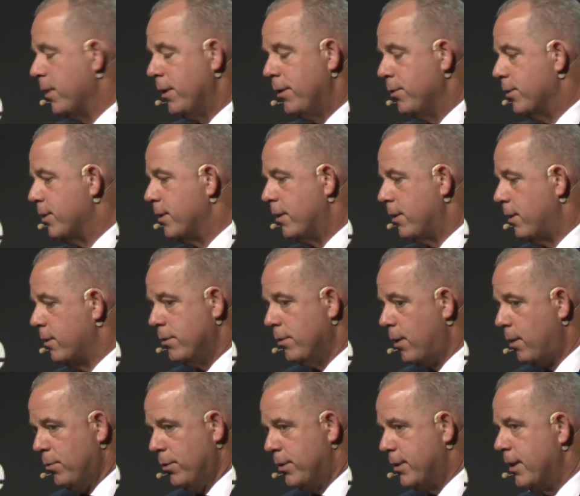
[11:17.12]
You said, so
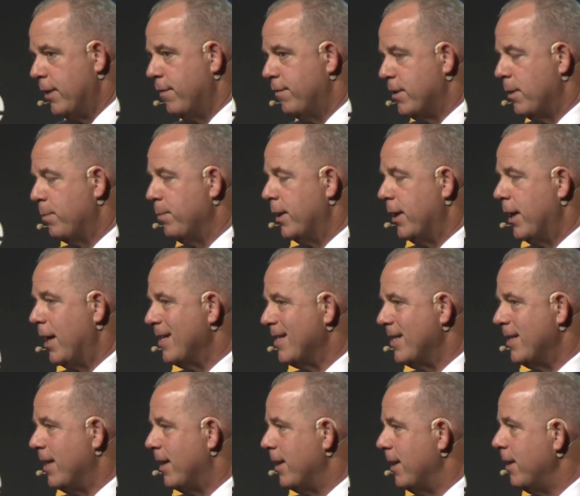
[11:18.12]
I would say if somebody
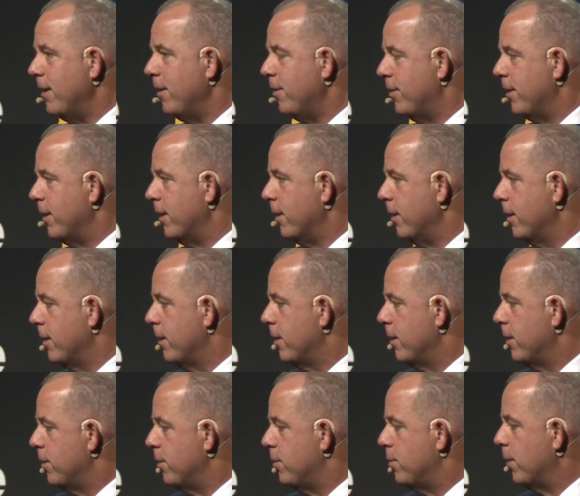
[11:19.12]
hasn't done anything,
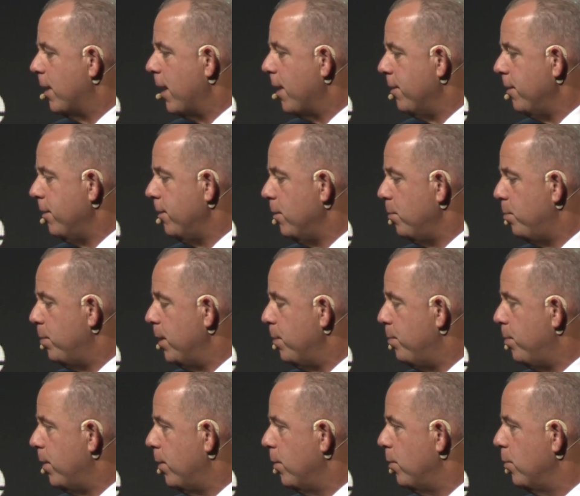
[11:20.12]
to gather the
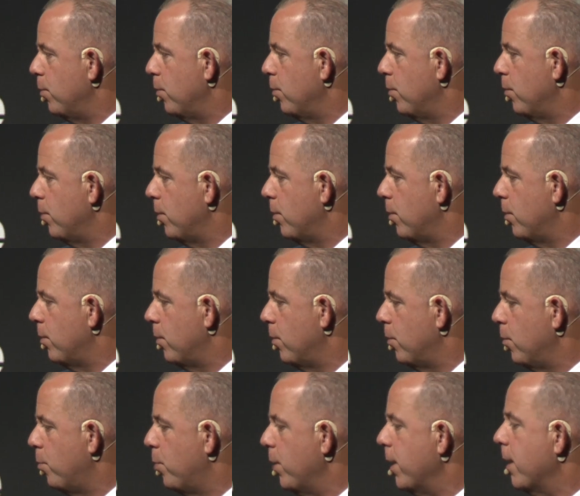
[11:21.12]
people
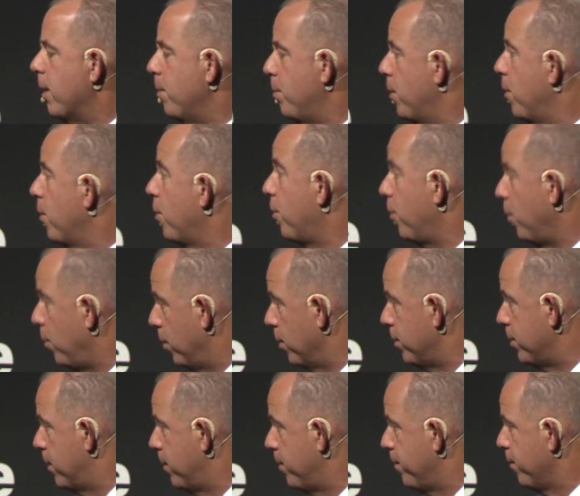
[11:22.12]
who bring up the
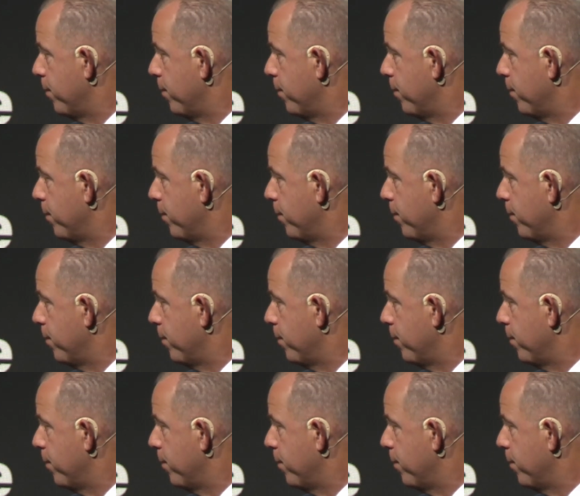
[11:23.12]
thought,